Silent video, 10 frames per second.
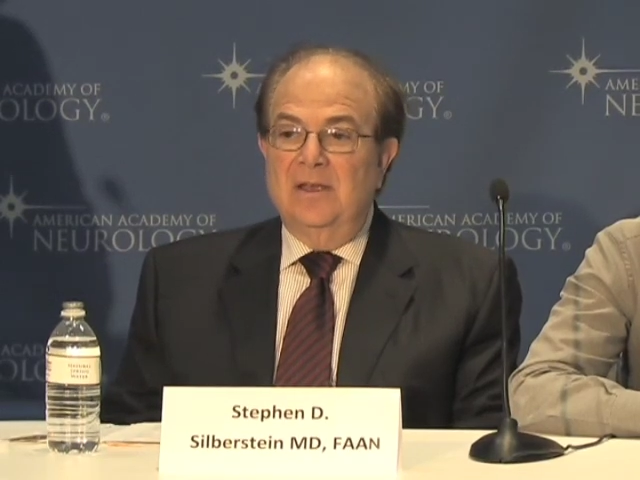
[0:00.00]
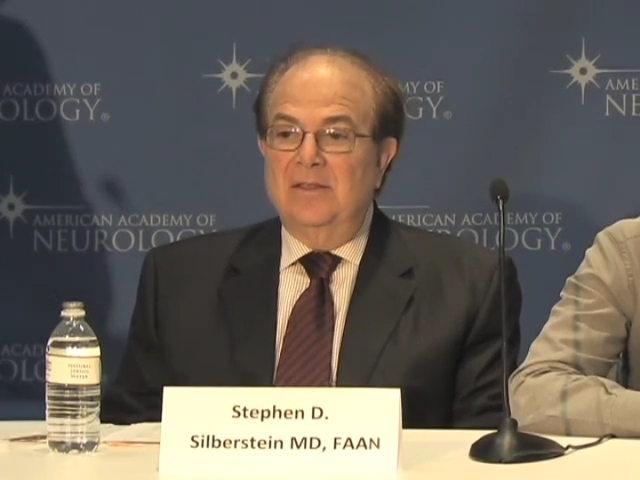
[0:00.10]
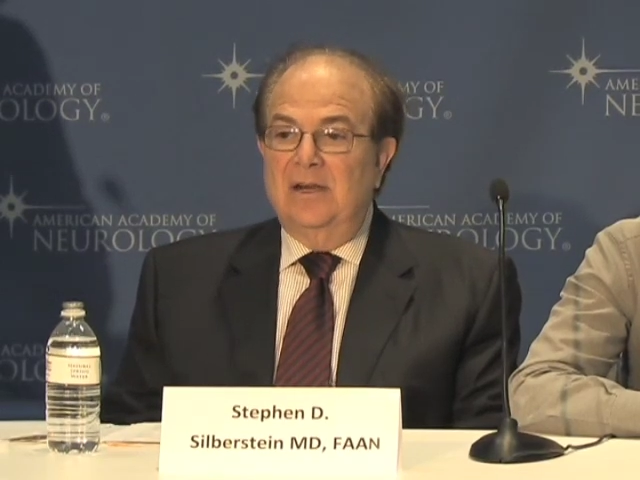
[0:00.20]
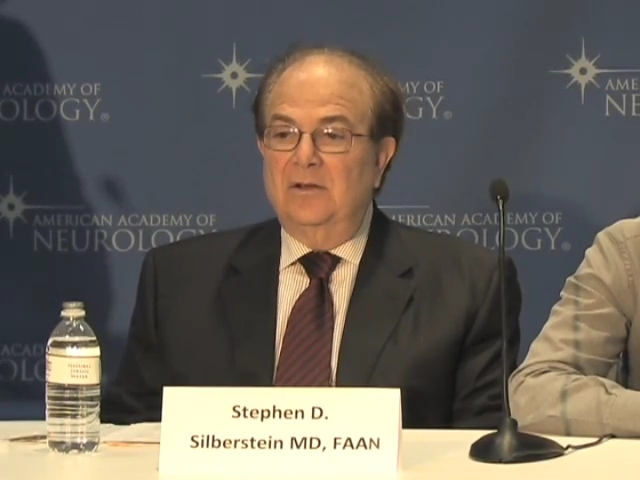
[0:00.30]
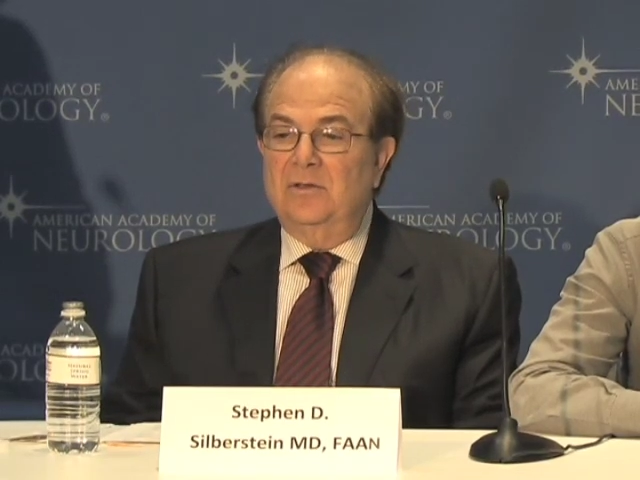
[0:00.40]

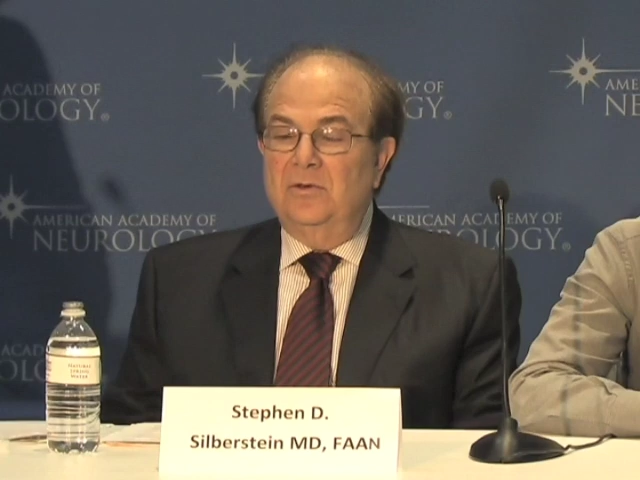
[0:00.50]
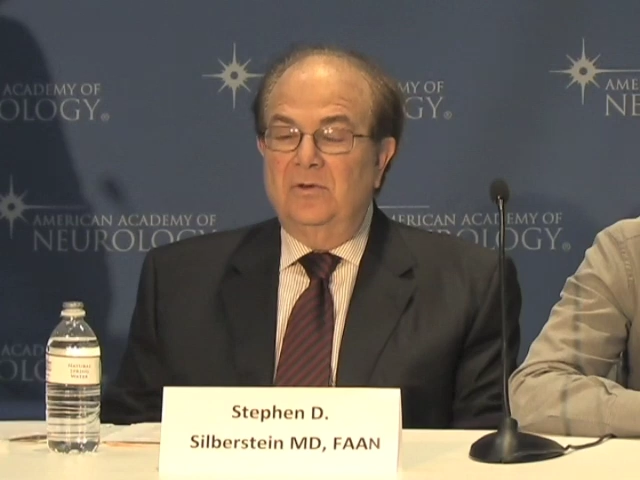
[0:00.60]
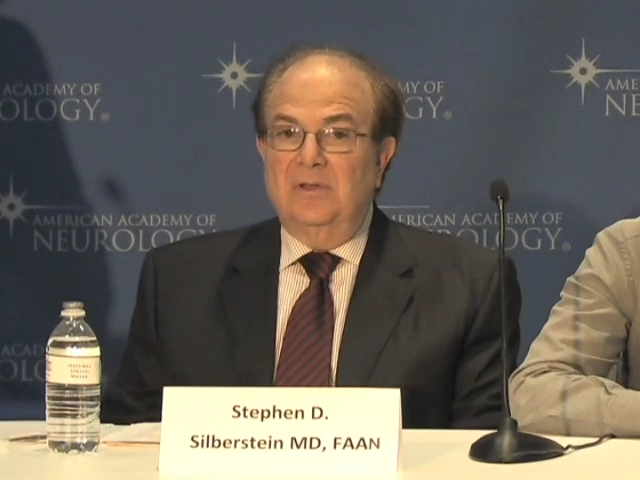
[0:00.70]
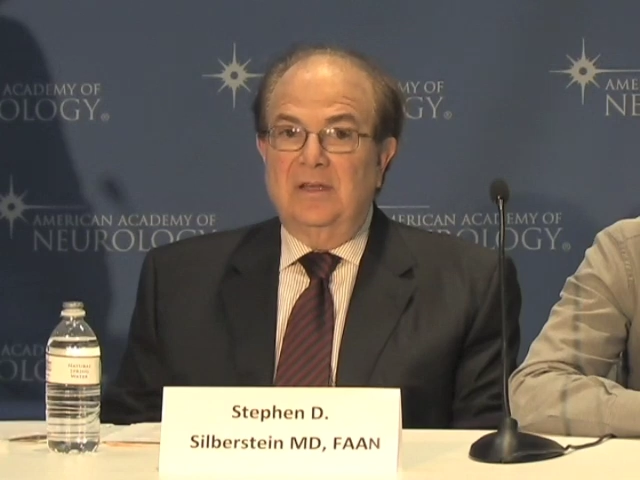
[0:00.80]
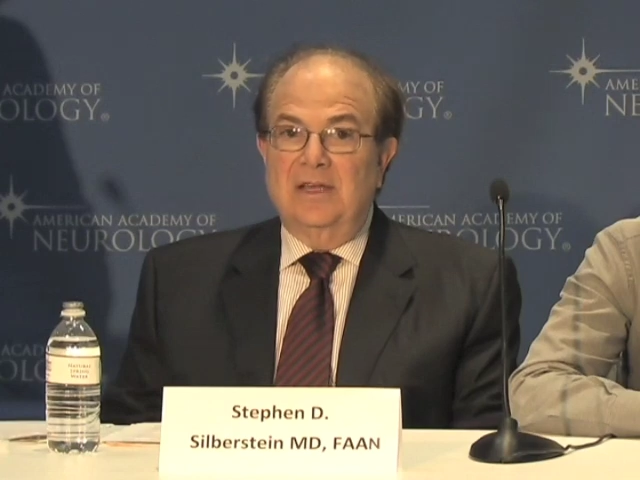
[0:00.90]
and that
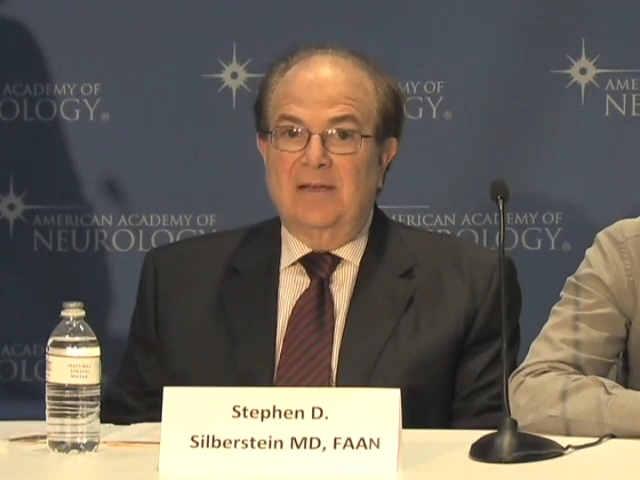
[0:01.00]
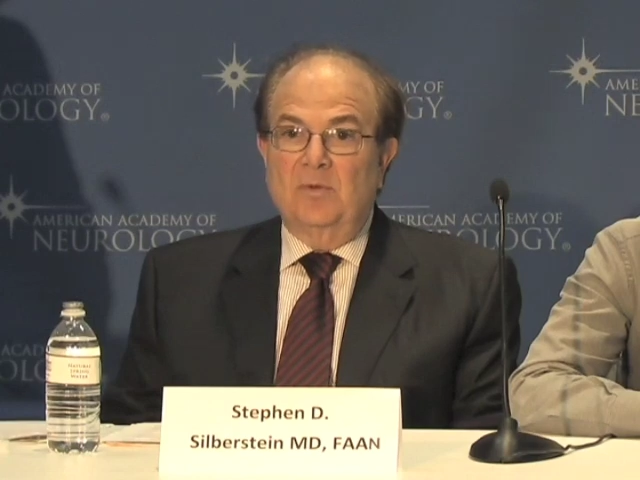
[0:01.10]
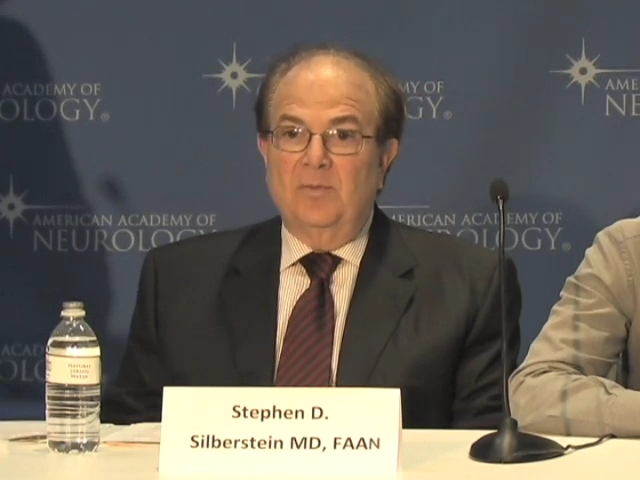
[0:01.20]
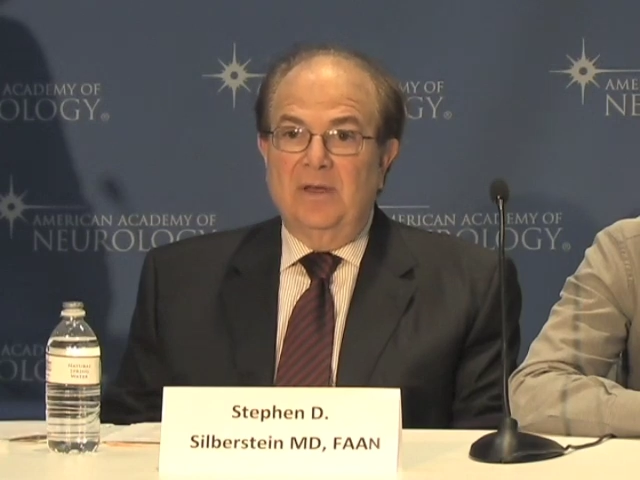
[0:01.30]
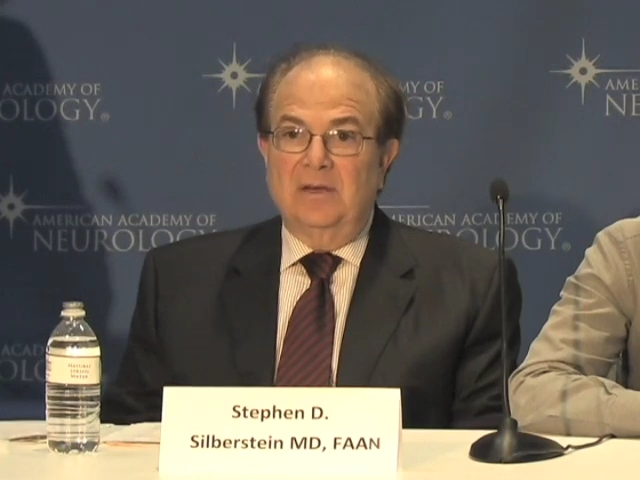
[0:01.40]
includes
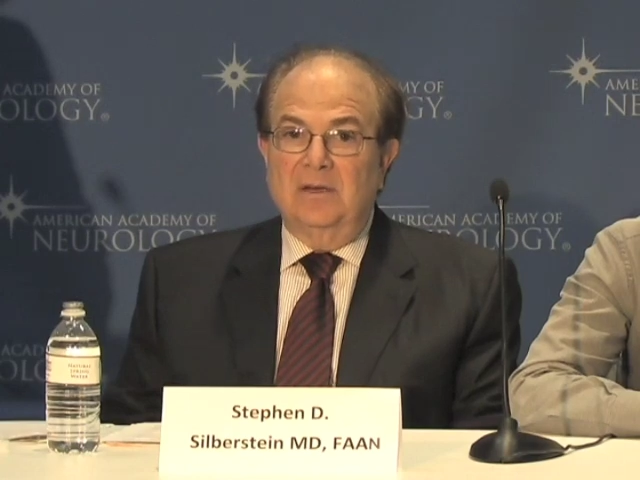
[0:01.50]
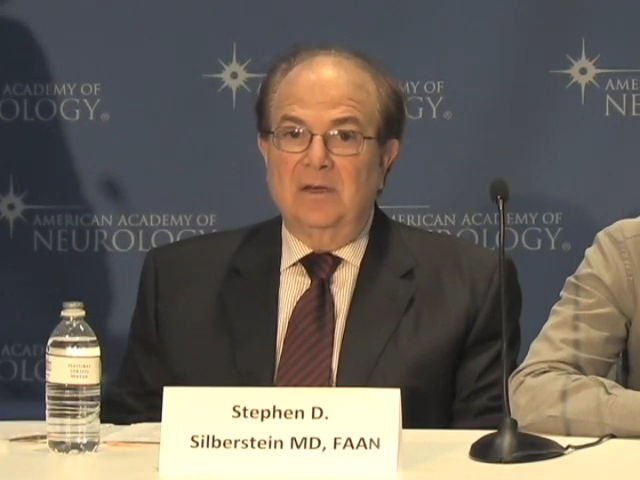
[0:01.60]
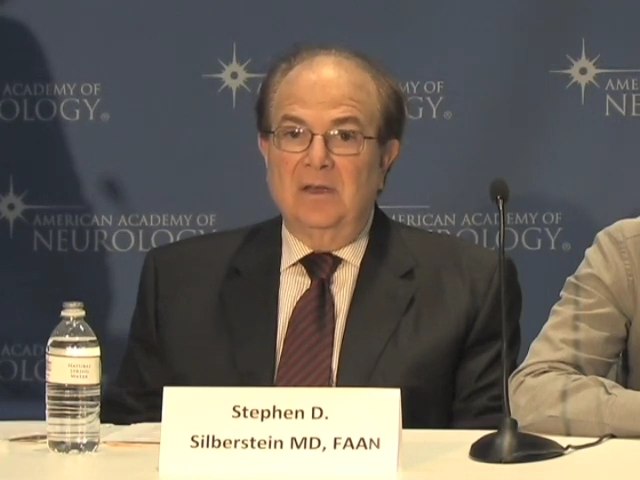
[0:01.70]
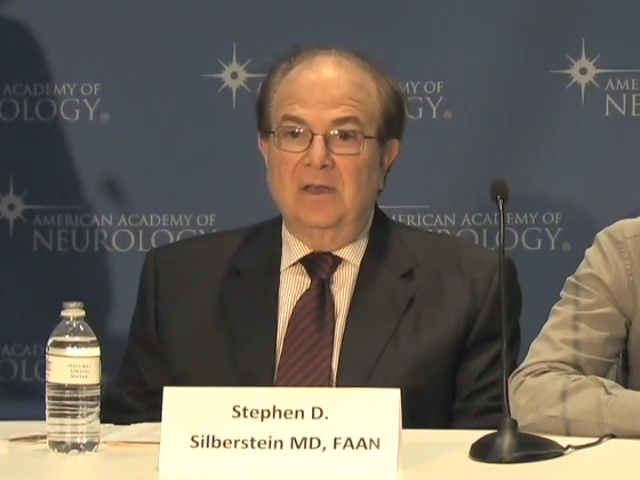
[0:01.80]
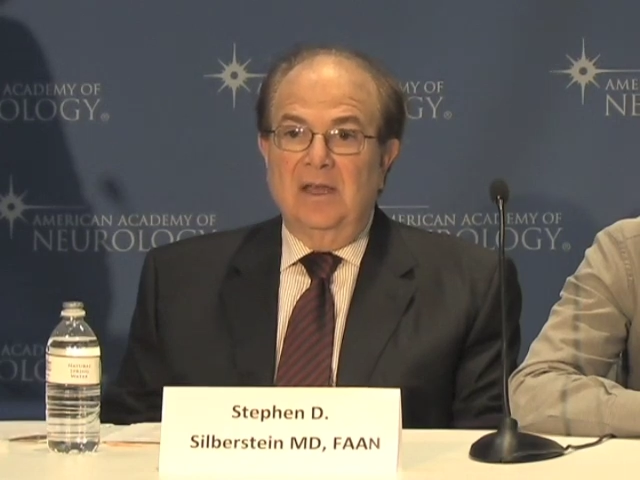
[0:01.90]

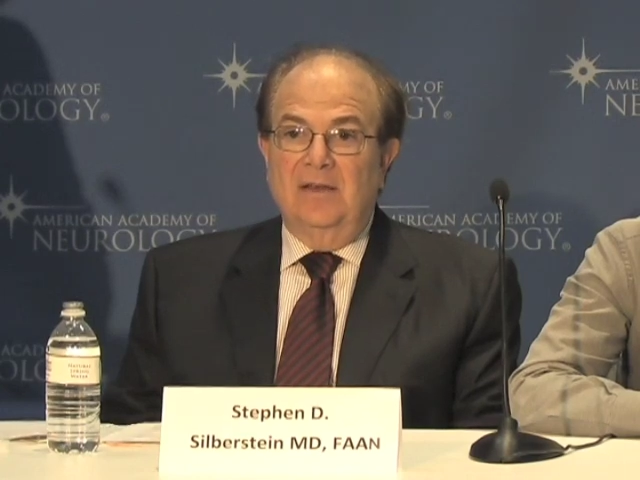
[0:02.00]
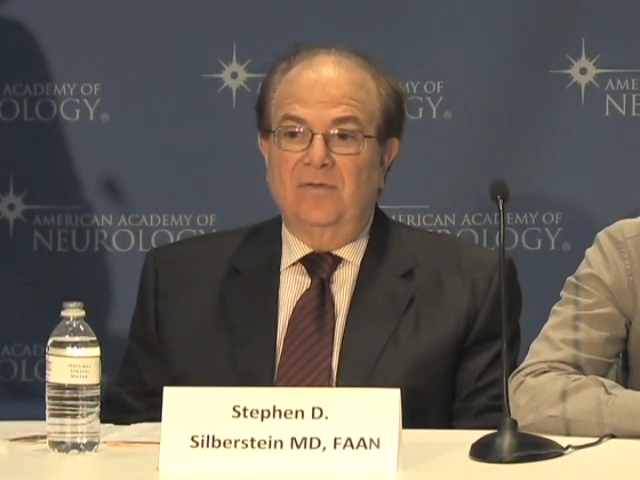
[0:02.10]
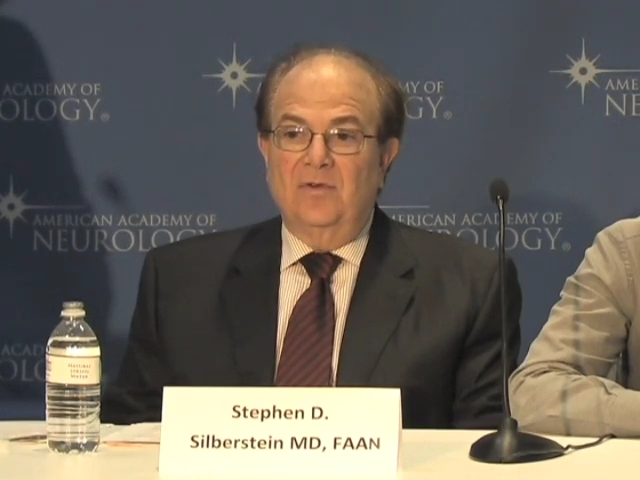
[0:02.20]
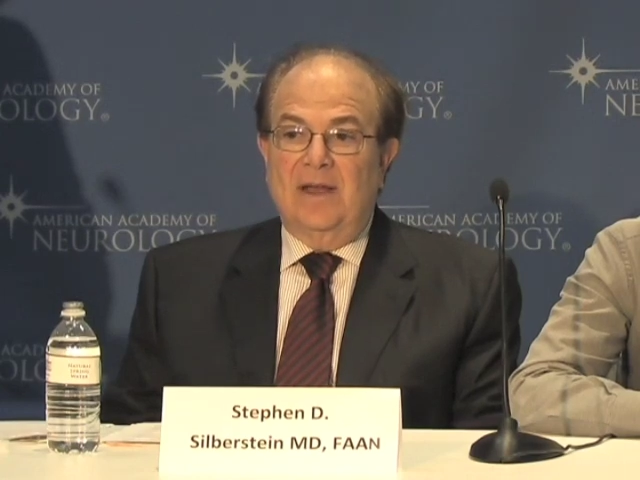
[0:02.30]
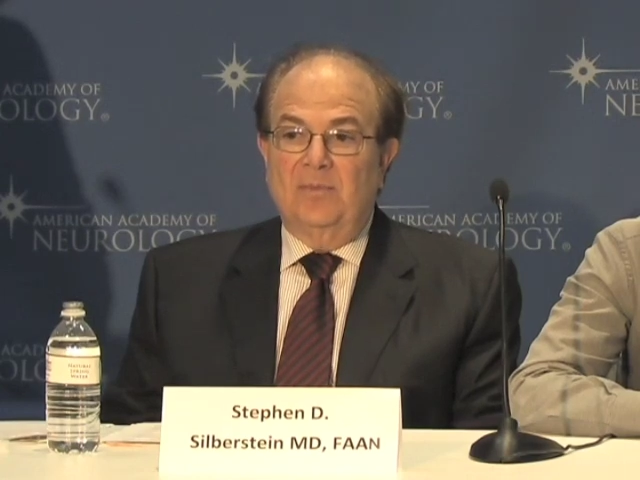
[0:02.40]
gabapentin and
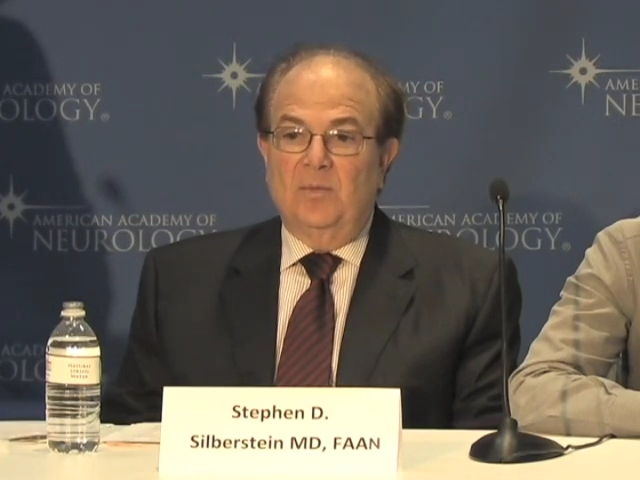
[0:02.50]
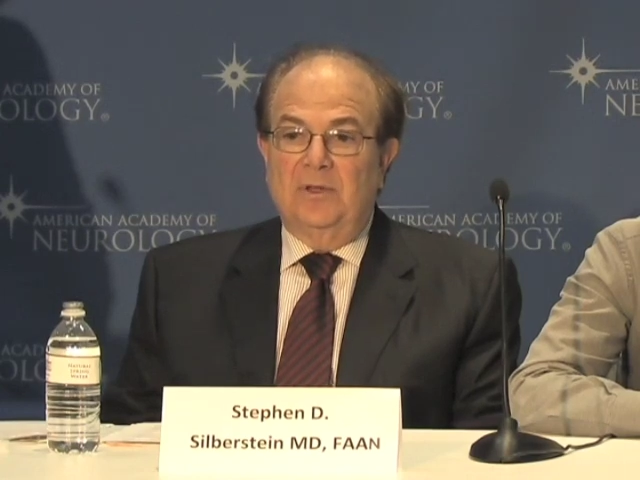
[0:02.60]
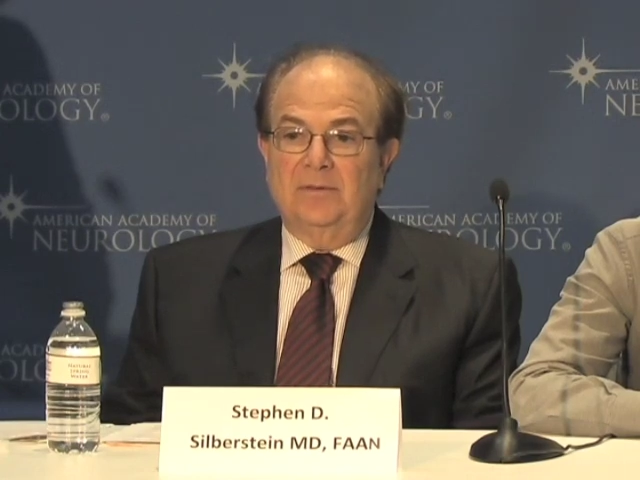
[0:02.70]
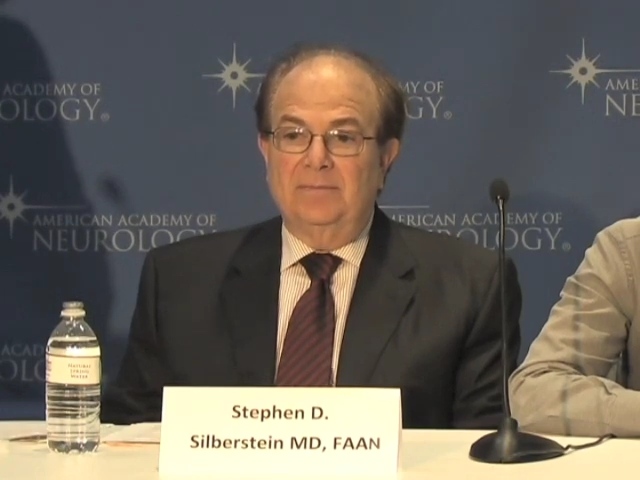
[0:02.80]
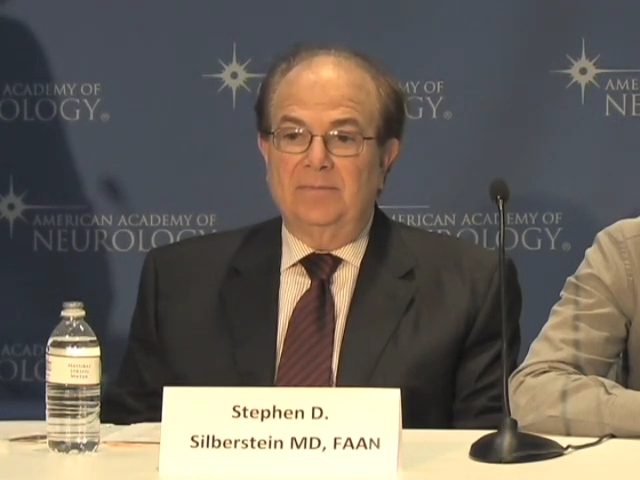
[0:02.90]
verapamil.